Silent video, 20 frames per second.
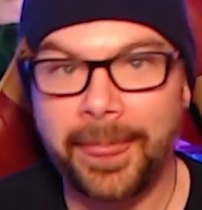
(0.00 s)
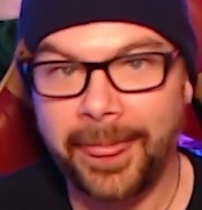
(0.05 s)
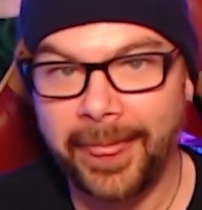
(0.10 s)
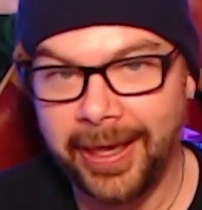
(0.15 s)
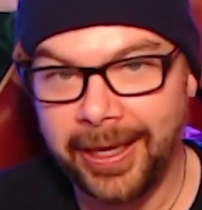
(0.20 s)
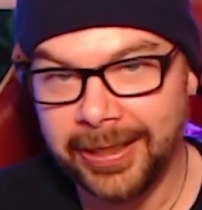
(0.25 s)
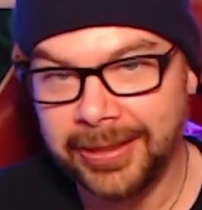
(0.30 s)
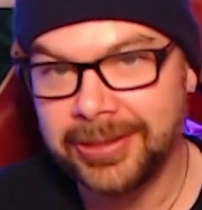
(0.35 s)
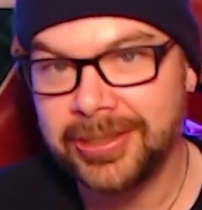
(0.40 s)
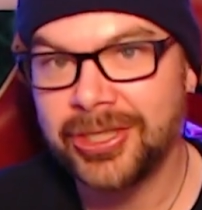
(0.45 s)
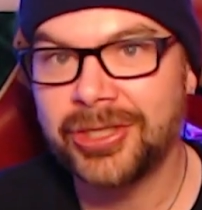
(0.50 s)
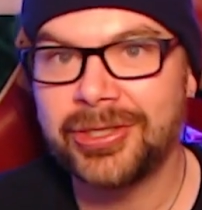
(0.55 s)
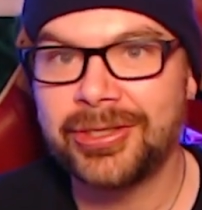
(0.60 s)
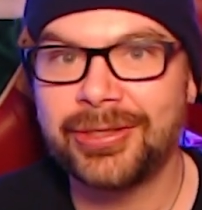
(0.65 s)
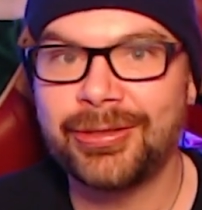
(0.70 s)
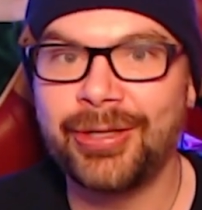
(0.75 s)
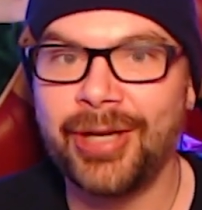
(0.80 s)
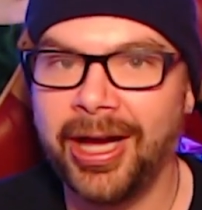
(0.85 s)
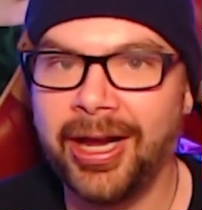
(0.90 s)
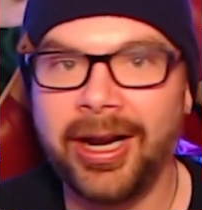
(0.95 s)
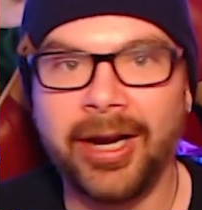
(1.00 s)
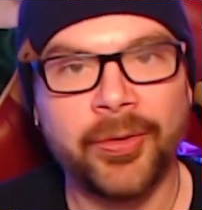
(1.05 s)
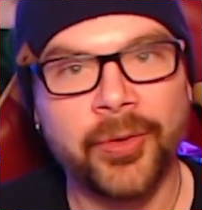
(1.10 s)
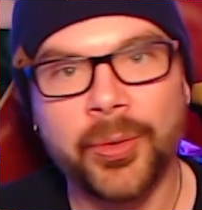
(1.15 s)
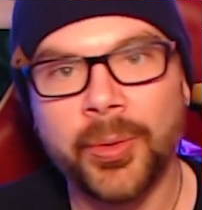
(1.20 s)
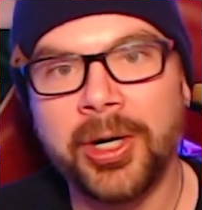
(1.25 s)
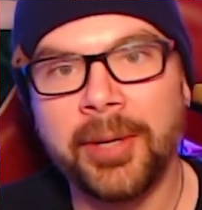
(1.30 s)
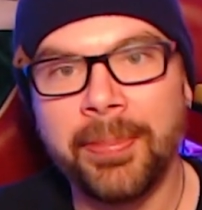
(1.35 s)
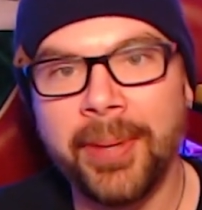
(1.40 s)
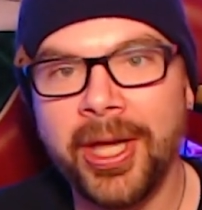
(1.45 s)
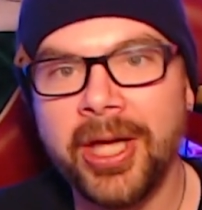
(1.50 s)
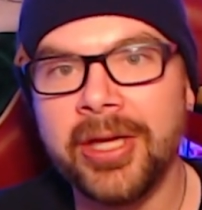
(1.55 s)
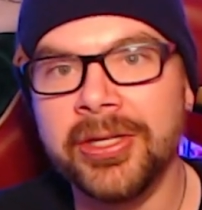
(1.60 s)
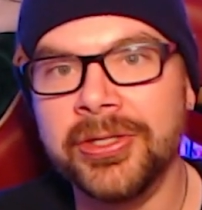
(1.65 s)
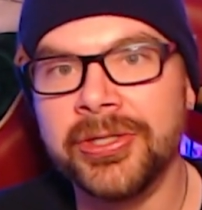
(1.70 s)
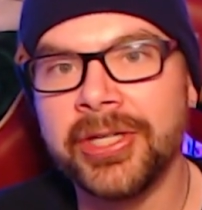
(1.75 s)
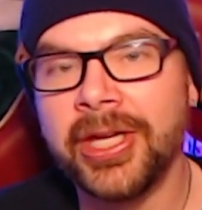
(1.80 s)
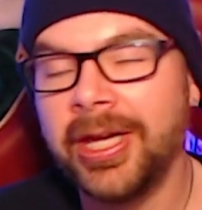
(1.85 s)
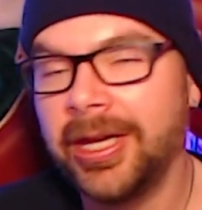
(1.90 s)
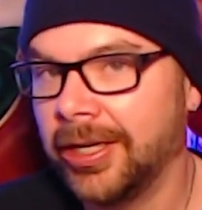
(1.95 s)
it's got everyone
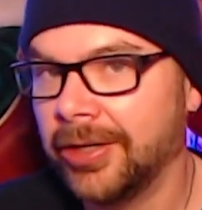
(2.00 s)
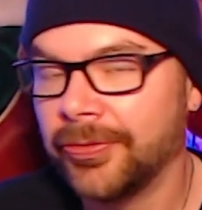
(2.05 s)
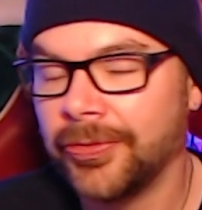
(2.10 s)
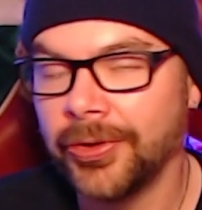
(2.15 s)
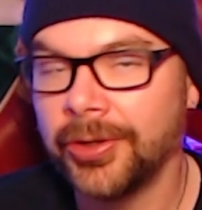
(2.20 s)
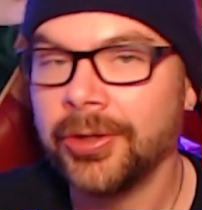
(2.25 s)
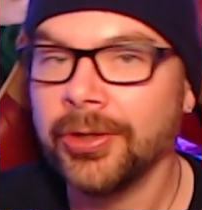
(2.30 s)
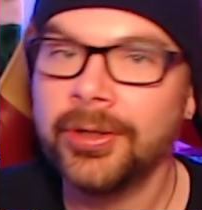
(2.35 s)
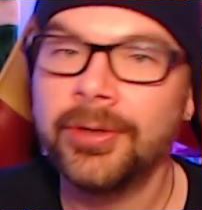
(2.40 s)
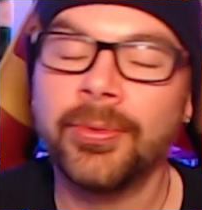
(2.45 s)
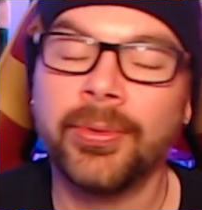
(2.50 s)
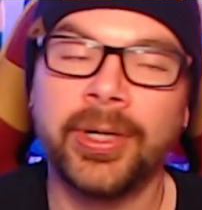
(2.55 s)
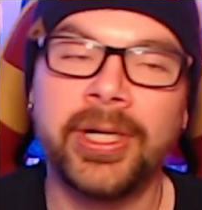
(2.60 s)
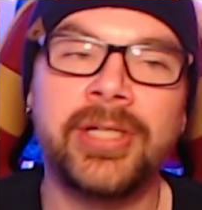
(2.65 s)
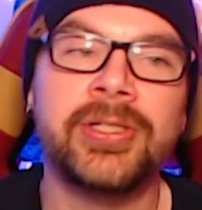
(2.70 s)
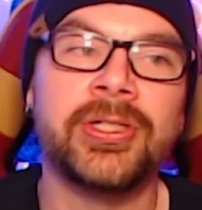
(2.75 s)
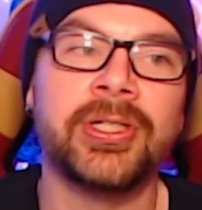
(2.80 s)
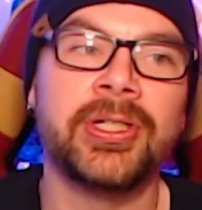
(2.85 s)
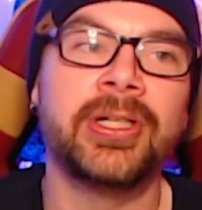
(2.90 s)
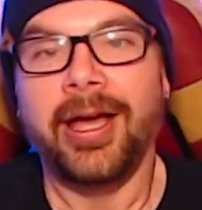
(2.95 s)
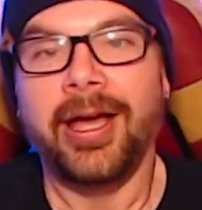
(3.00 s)
abuzz, and for good reason.